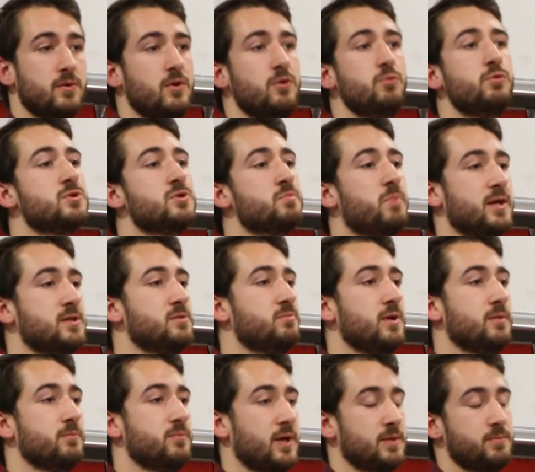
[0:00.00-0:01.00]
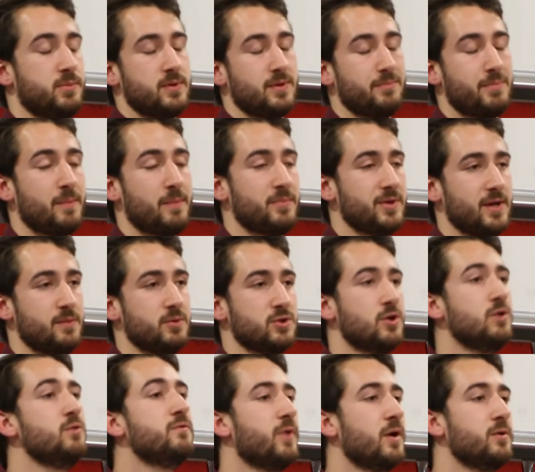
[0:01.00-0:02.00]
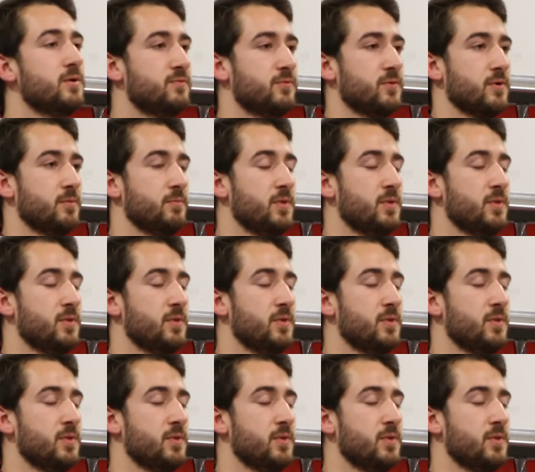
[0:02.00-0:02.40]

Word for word: Who was Papademos? Who voted for him?